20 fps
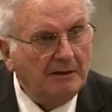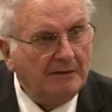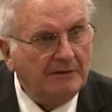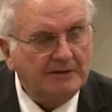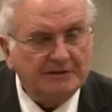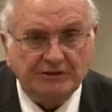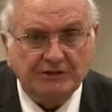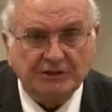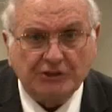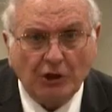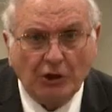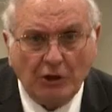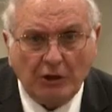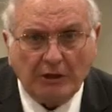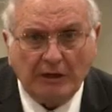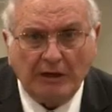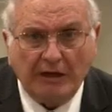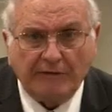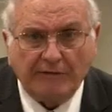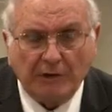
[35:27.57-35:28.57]
They're just
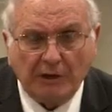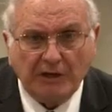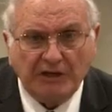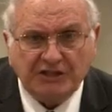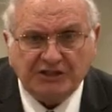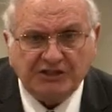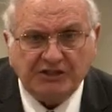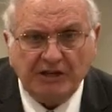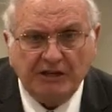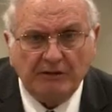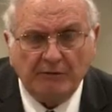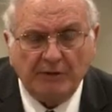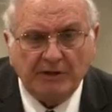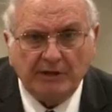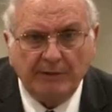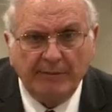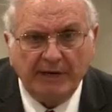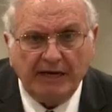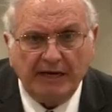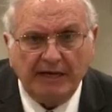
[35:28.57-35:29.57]
looking, they're listening to what
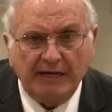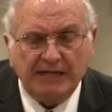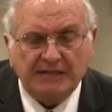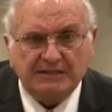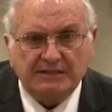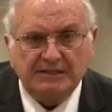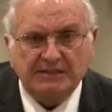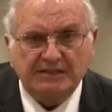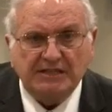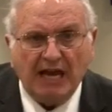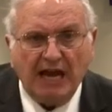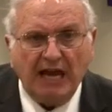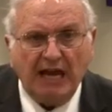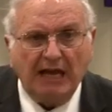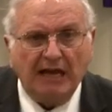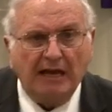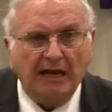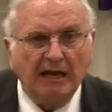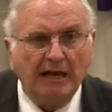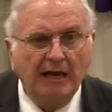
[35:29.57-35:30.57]
the man has to
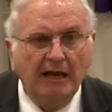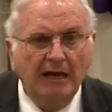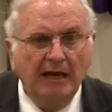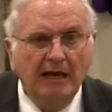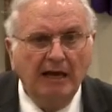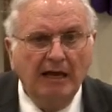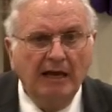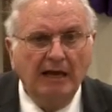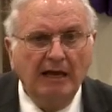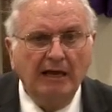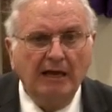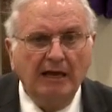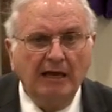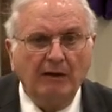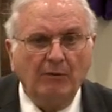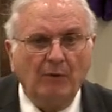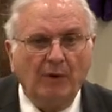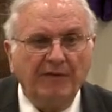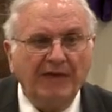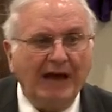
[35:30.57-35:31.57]
say.
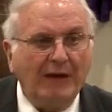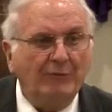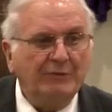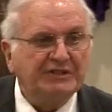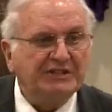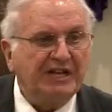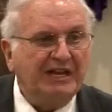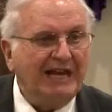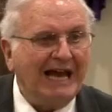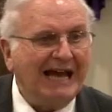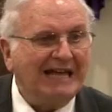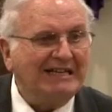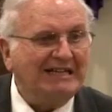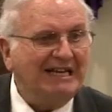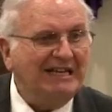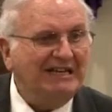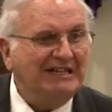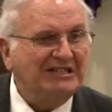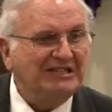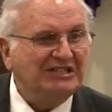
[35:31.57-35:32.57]
Well, that was in
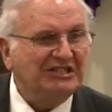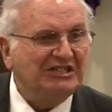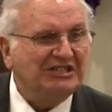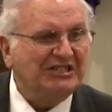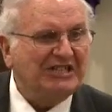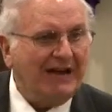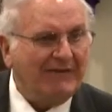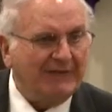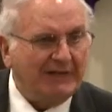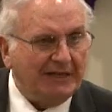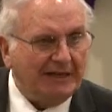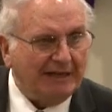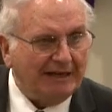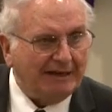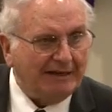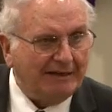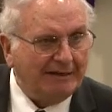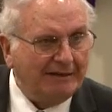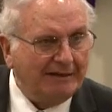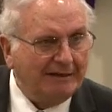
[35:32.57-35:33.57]
1970,
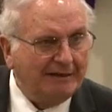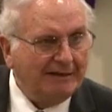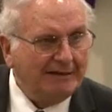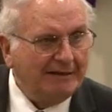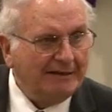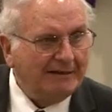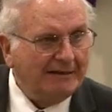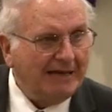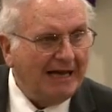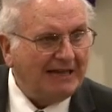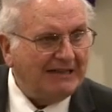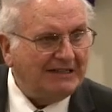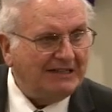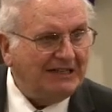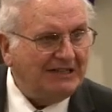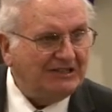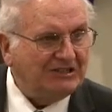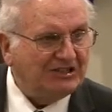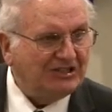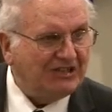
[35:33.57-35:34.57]

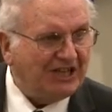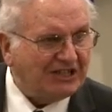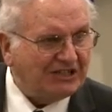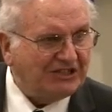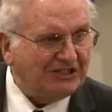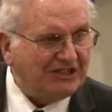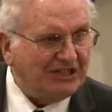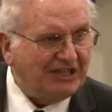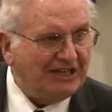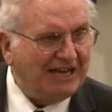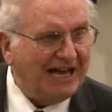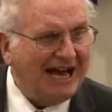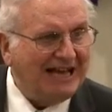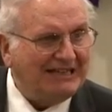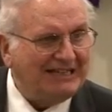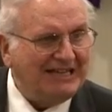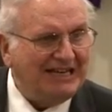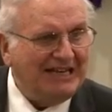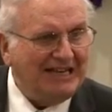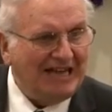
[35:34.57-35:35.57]
1960,
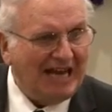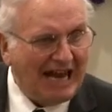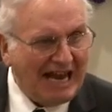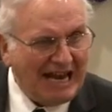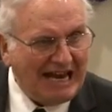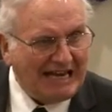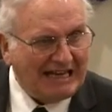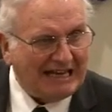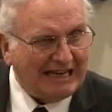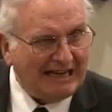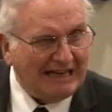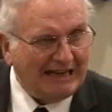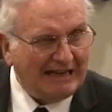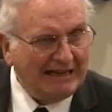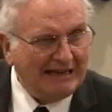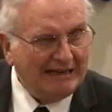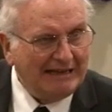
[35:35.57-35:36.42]
1980.